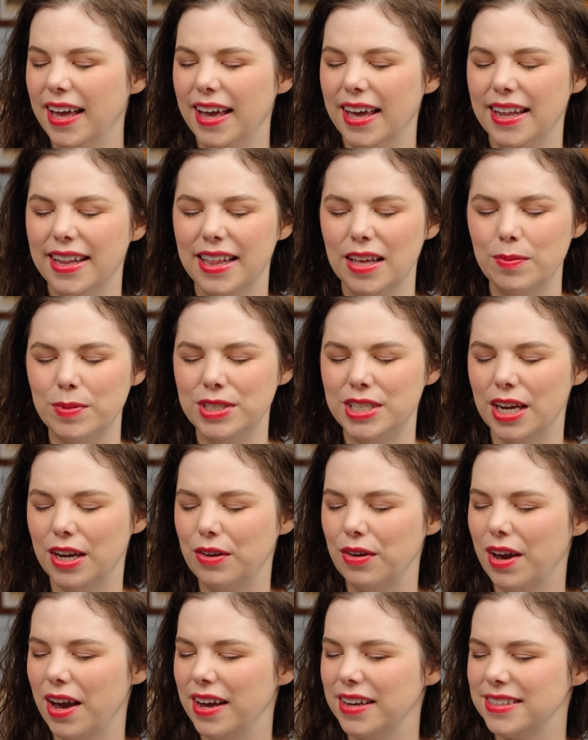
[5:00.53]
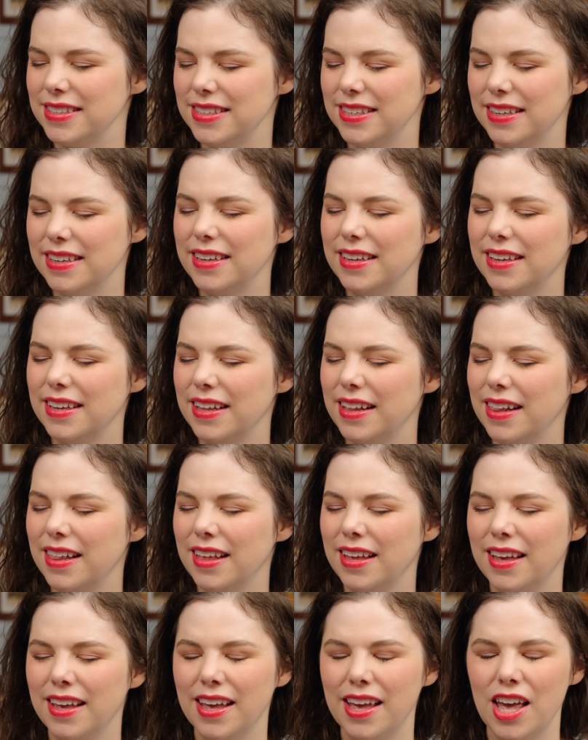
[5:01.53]
And let me tell you guys,
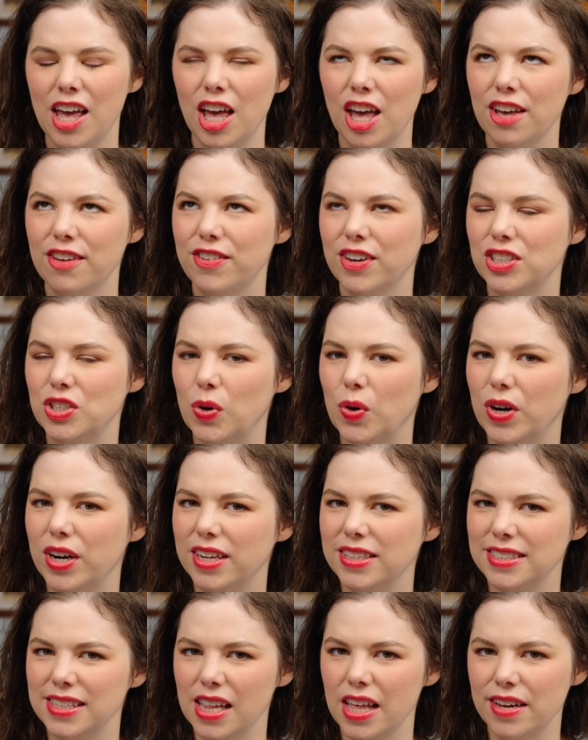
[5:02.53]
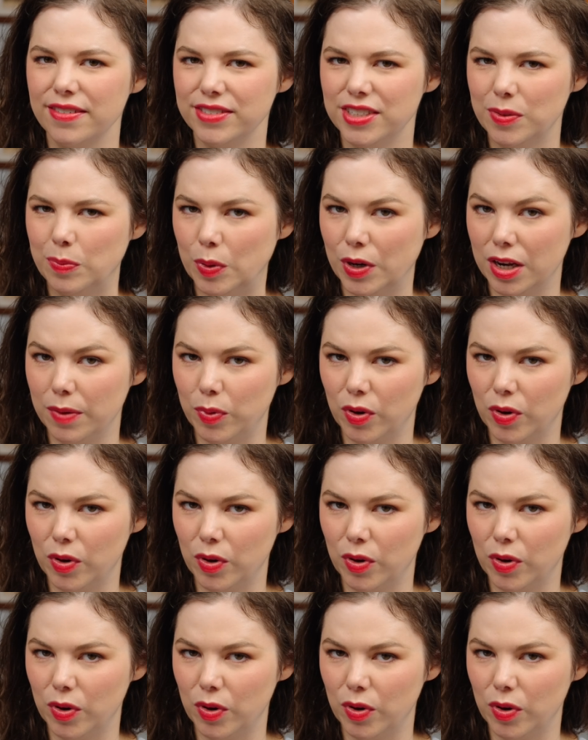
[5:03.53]
Victorians loved pretty